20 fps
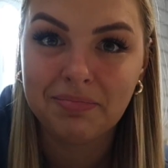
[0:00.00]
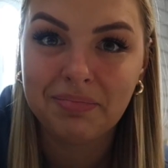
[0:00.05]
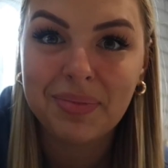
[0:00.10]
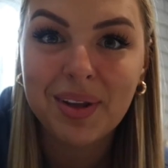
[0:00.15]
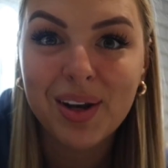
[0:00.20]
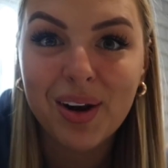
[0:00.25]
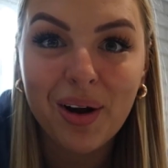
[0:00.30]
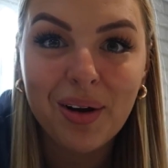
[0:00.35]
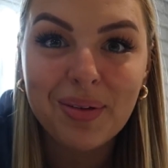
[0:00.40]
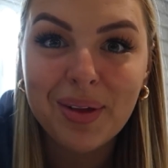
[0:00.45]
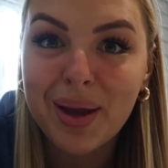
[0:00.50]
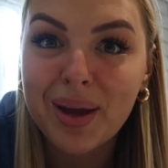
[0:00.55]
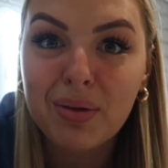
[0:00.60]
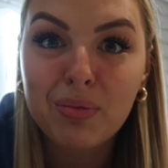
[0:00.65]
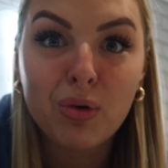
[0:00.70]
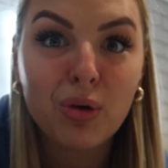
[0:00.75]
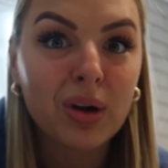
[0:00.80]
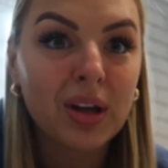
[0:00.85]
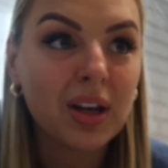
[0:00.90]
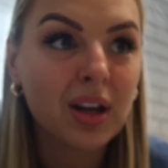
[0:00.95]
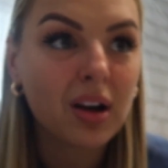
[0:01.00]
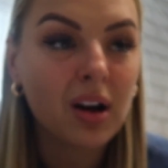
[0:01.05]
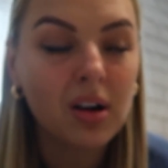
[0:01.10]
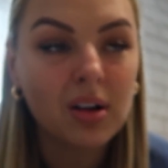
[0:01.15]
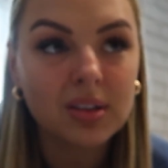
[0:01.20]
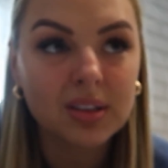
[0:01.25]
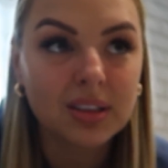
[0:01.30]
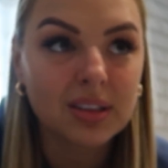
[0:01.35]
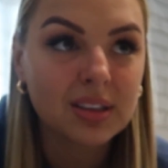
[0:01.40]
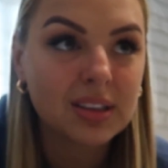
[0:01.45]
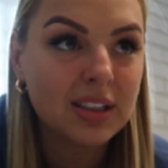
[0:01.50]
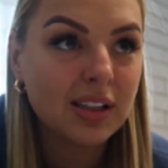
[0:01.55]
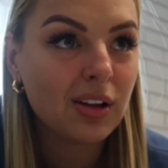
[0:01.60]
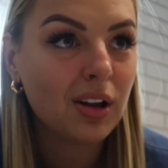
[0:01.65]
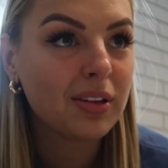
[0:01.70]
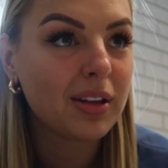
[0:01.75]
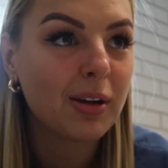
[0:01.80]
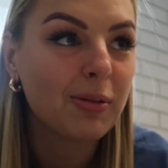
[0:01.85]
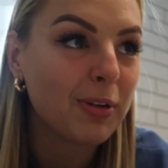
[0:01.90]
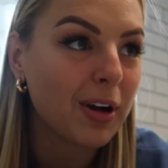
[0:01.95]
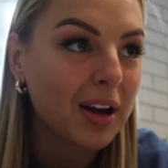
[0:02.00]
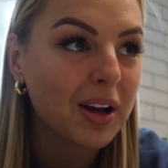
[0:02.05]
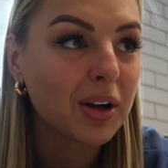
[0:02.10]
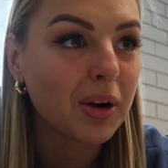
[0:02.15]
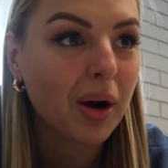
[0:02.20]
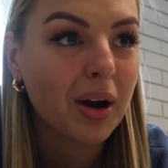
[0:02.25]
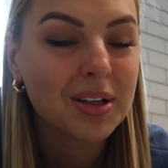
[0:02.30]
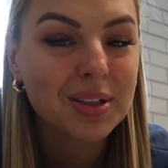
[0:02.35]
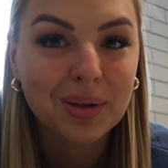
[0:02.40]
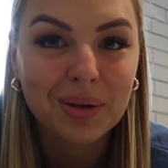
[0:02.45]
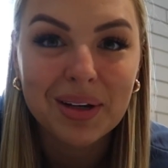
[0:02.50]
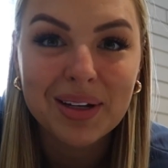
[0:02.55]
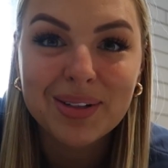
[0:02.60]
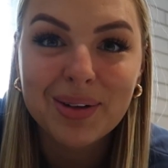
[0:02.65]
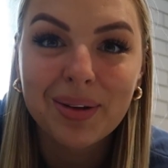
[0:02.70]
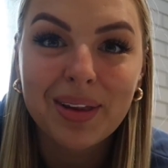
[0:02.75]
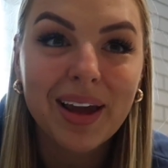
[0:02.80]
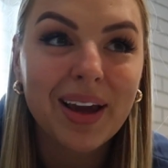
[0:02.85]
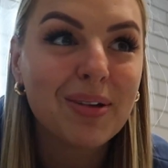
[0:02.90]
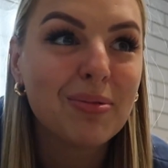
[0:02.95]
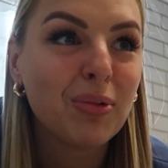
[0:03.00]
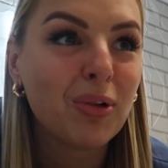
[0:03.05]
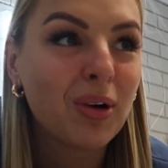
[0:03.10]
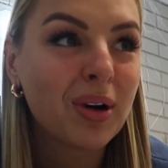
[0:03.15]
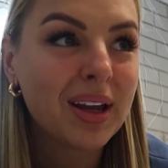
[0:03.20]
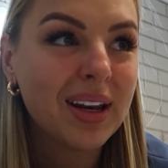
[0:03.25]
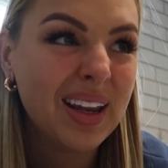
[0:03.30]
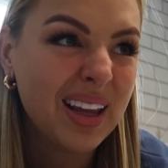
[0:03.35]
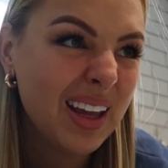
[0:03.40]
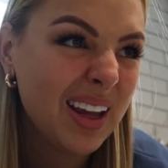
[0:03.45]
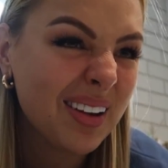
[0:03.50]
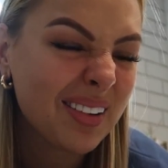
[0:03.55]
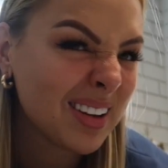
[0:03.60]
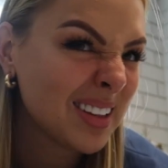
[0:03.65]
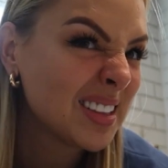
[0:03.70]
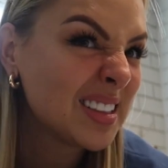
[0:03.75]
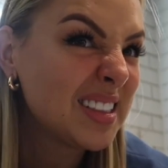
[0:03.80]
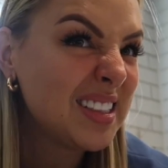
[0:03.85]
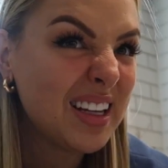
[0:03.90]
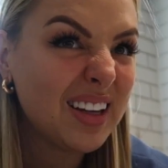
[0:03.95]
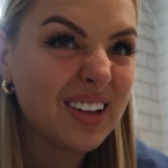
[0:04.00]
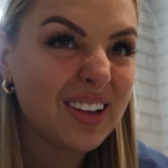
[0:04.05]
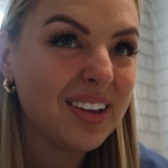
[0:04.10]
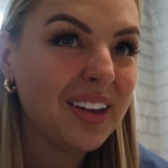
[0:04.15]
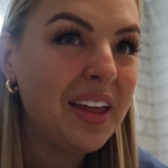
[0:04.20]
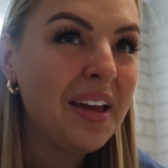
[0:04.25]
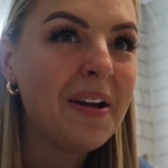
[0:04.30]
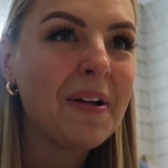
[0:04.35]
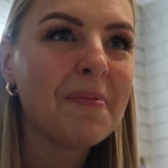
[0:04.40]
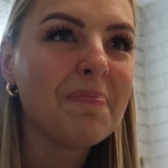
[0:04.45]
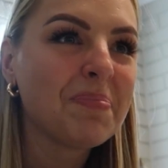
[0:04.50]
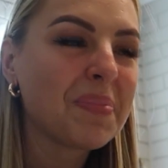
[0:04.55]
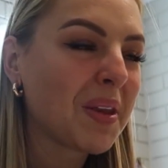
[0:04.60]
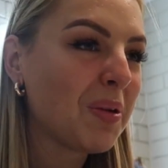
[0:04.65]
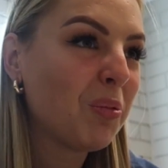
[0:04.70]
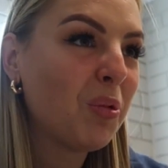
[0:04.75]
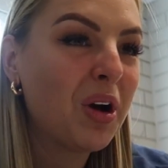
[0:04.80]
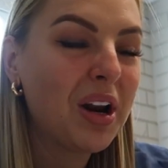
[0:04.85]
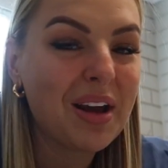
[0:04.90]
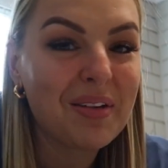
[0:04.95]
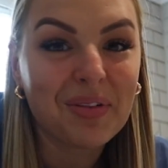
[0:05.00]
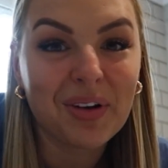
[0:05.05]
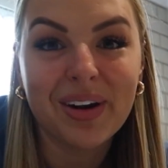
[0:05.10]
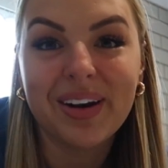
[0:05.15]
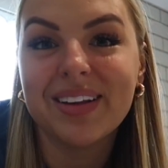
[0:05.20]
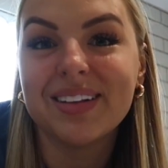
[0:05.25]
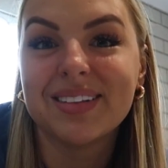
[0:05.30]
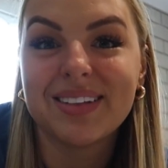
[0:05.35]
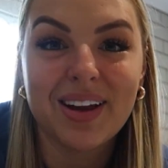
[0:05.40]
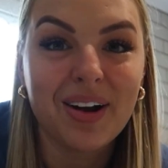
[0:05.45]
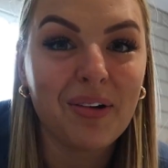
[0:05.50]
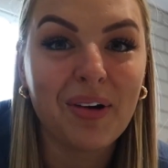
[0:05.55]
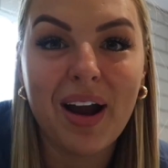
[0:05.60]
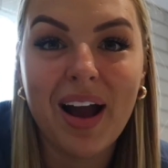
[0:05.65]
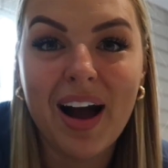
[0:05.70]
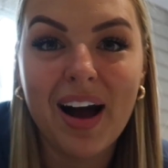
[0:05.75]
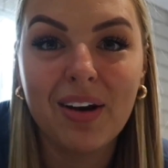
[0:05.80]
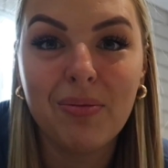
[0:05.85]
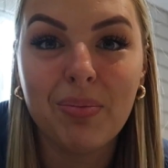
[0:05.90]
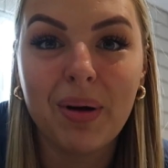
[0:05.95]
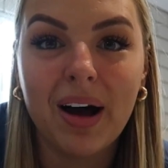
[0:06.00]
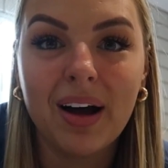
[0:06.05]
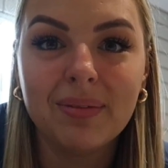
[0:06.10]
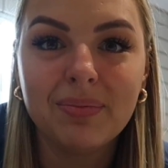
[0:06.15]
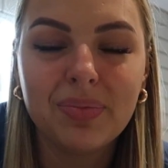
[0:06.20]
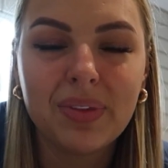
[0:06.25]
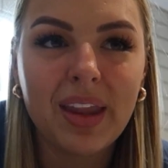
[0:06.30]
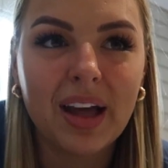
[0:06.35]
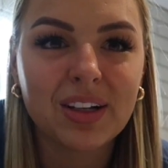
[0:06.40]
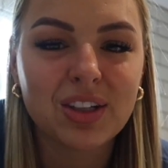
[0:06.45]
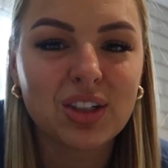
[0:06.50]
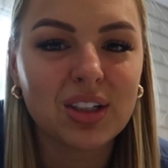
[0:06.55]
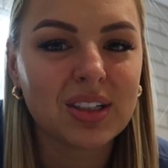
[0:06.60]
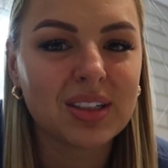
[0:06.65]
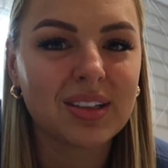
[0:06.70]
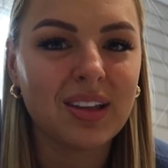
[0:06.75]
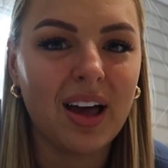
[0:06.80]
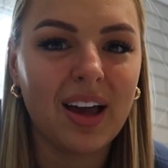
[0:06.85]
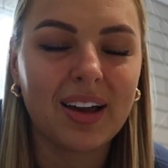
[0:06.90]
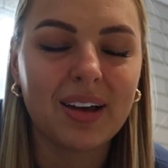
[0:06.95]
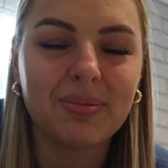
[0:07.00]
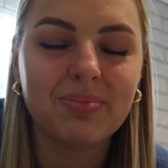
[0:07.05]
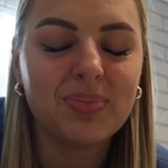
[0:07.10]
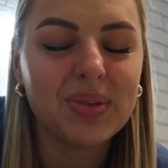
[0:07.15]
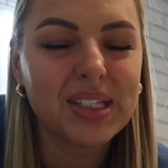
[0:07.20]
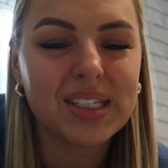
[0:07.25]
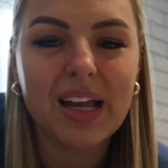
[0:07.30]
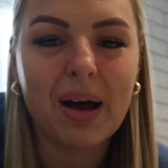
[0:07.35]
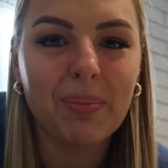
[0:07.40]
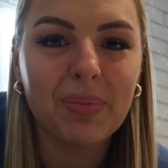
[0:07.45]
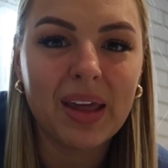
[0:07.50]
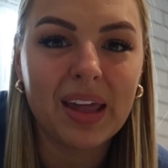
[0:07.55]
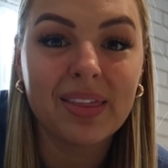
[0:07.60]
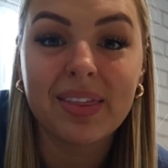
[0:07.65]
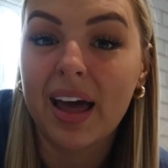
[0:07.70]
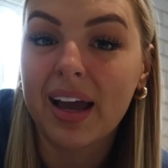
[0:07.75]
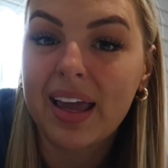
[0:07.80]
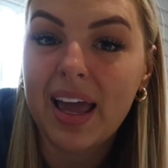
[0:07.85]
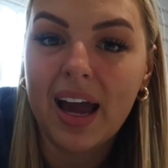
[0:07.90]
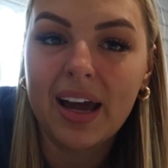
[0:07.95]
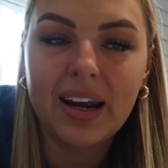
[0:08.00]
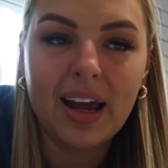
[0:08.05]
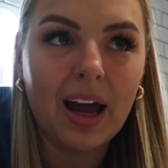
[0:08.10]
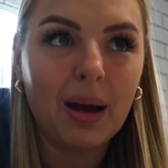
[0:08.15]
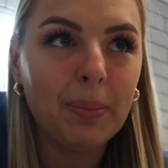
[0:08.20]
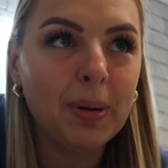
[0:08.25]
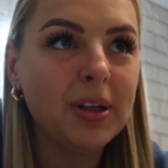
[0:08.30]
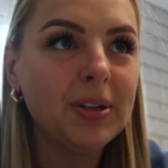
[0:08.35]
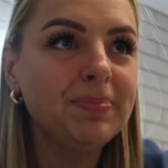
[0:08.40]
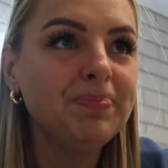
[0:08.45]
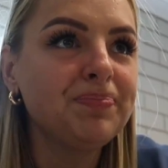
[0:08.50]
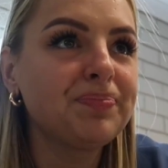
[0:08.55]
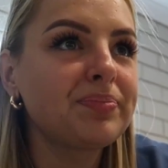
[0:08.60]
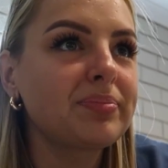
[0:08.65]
You know, they can walk into Coles and steal all their fucking groceries, or they can walk in here and steal whatever it is around, but that's just like something that can happen.